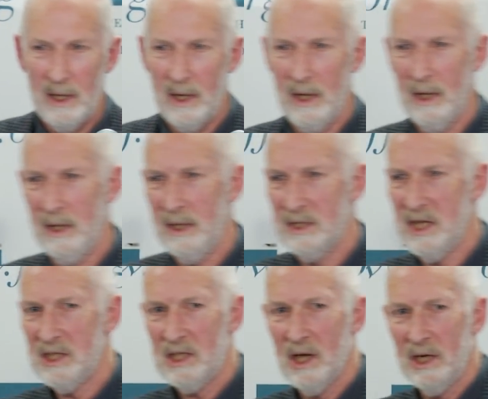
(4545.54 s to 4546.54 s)
Uh, is
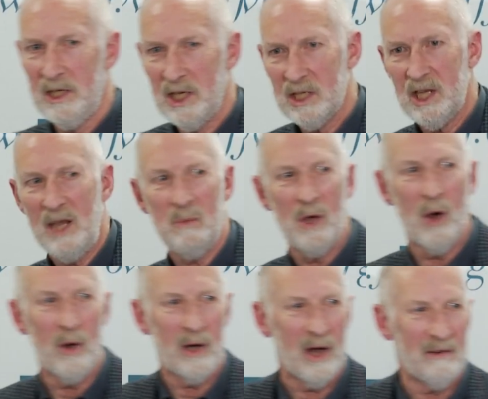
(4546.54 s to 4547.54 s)
this going to just keep
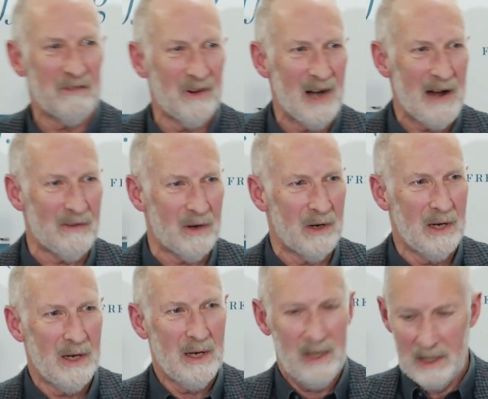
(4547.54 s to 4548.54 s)
going on forever?
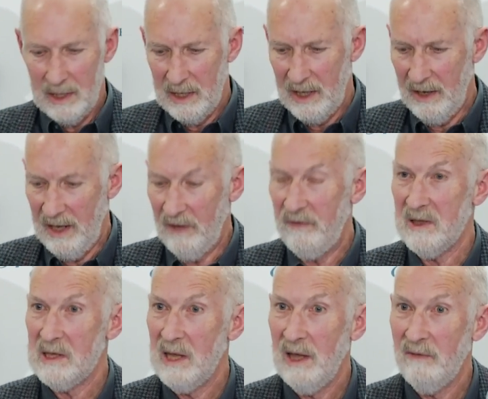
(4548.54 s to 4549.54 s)
If
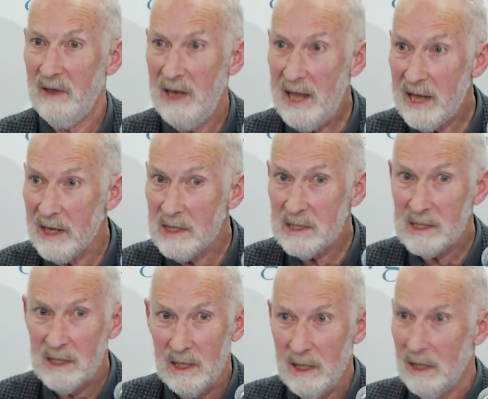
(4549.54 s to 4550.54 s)
it, if it
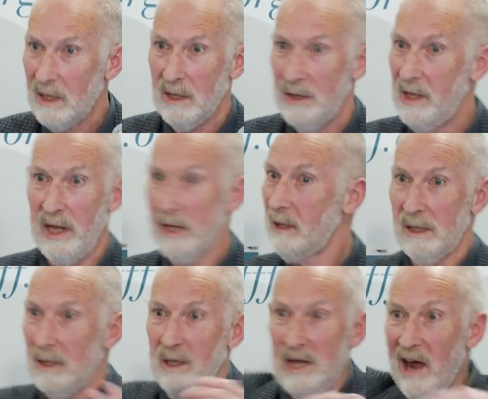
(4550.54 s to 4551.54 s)
is,
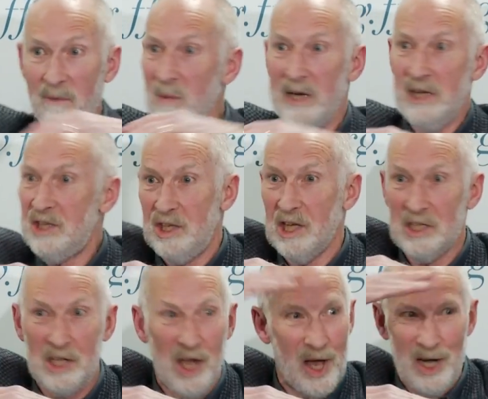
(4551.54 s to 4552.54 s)
then government is
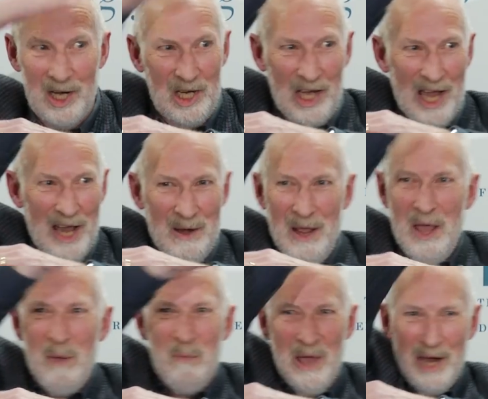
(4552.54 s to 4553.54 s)
just going to get
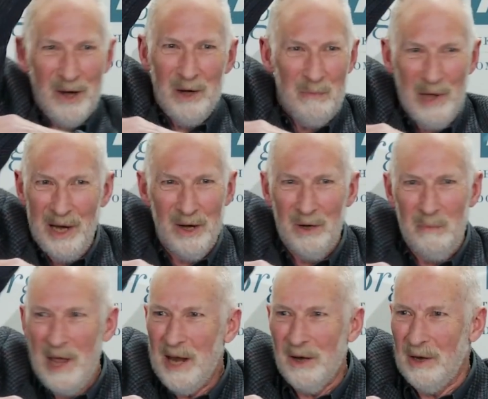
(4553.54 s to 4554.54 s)
bigger and bigger and
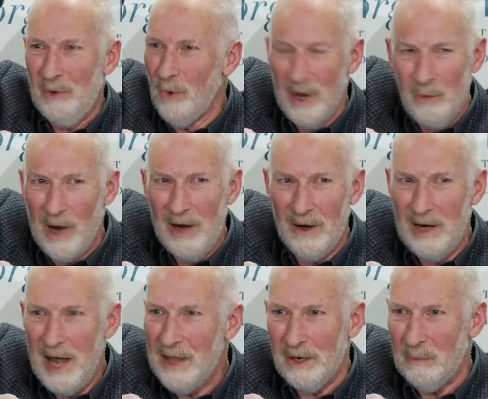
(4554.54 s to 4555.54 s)
bigger in one way or
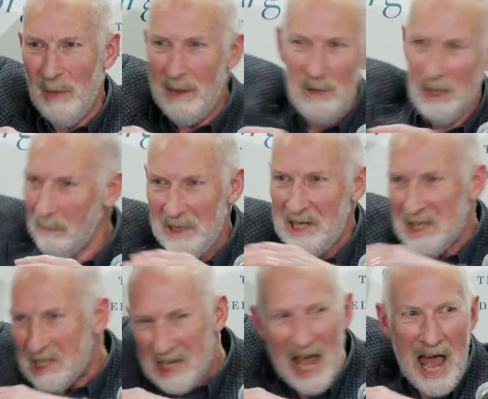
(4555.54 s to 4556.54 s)
another. Maybe it'll be
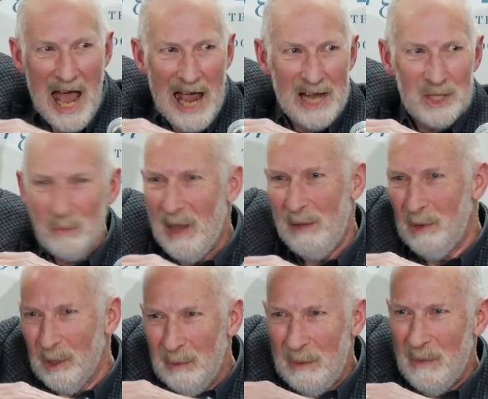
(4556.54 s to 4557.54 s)
disguised, maybe
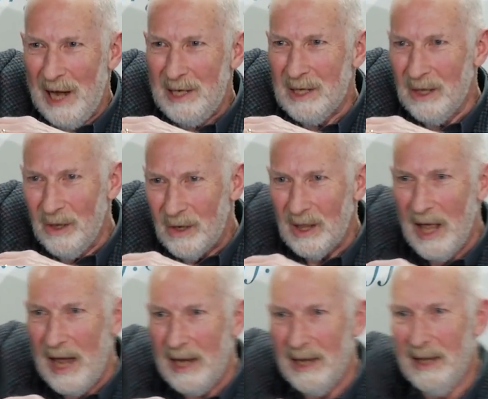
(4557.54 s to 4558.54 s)
it'll be made to look
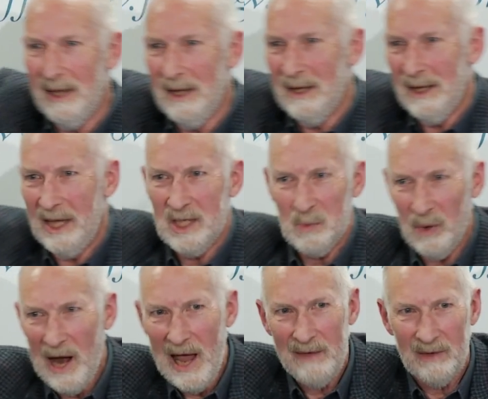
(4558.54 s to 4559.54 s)
like it's
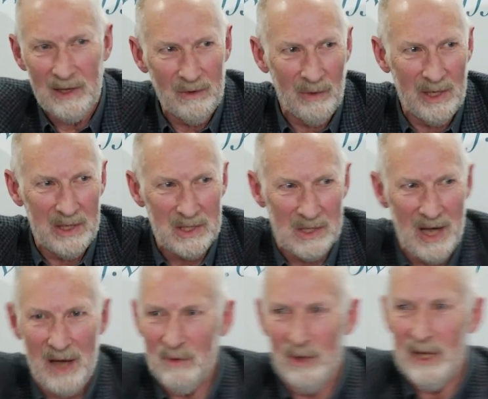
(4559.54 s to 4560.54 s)
private when it's
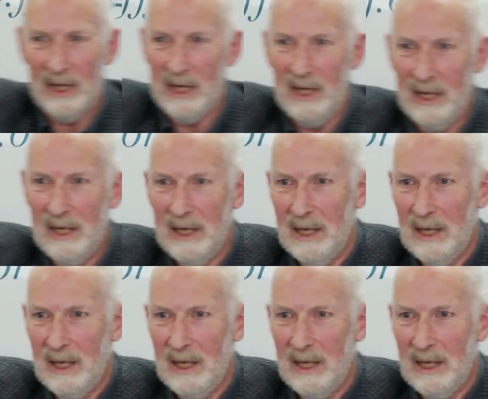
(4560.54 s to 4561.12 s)
not really.